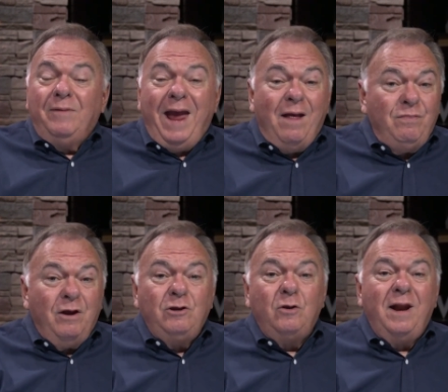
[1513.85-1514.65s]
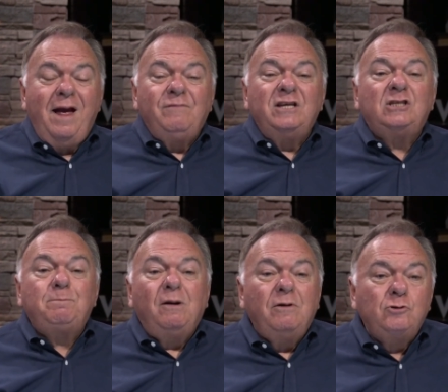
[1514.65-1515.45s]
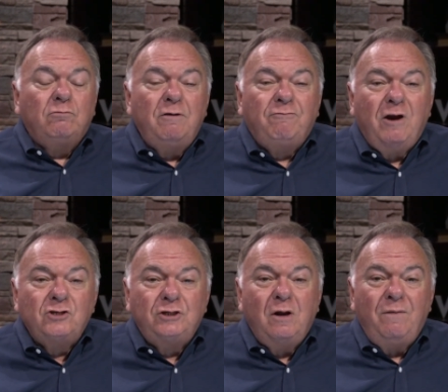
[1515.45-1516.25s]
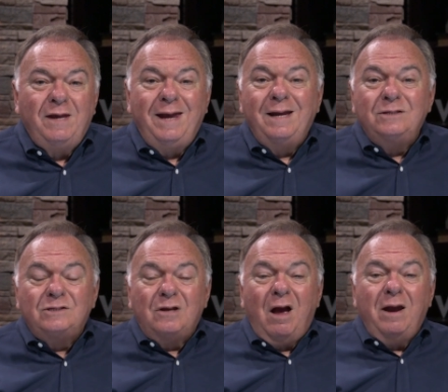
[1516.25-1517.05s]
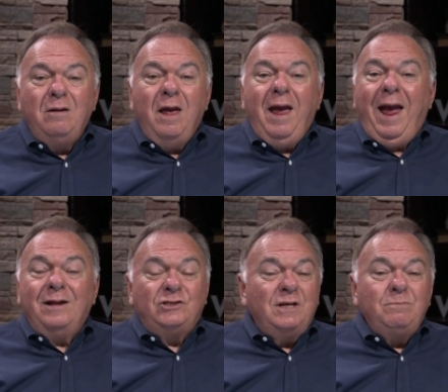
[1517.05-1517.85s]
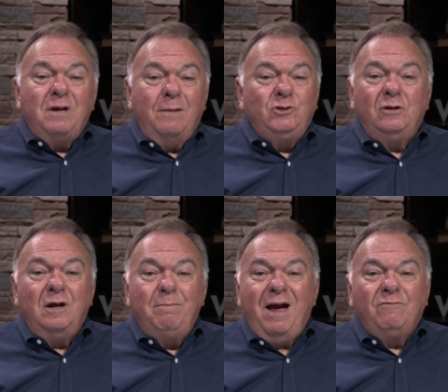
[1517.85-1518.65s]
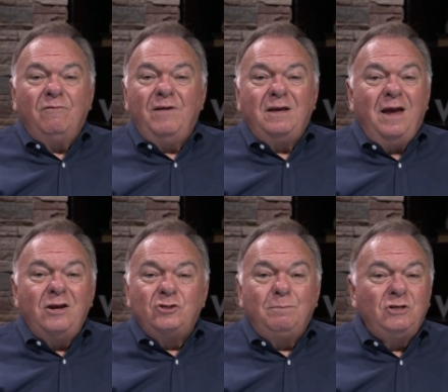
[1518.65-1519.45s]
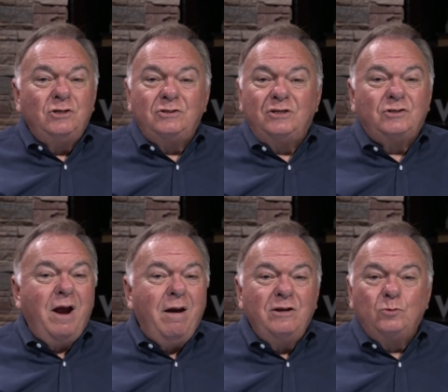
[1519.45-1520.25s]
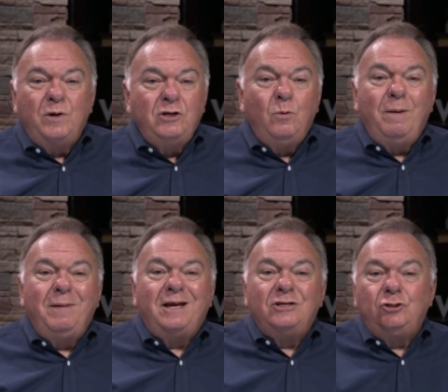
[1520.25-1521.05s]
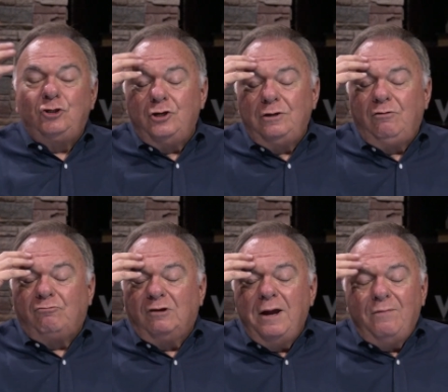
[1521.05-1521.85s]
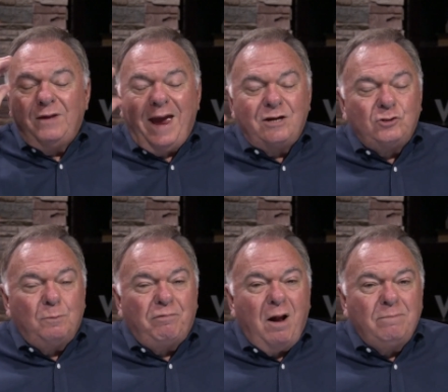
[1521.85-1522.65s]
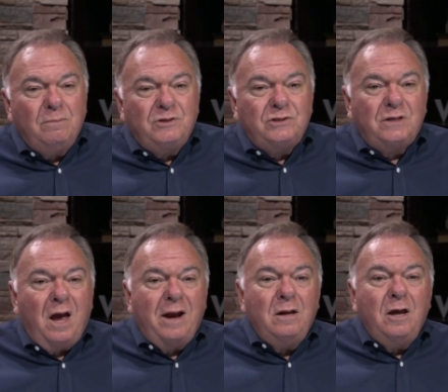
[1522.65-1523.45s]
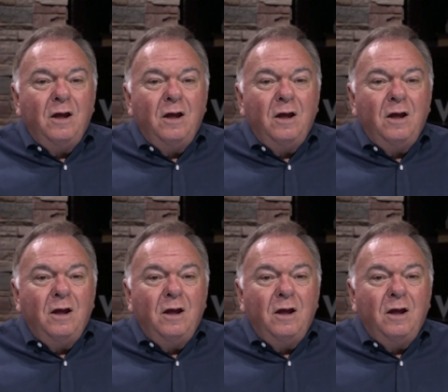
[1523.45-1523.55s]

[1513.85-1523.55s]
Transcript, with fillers: And there you can have a spiritual refreshing on the inside. And sometimes you can come back from a vacation, be just as tired as when you went because you couldn't cast your problems aside.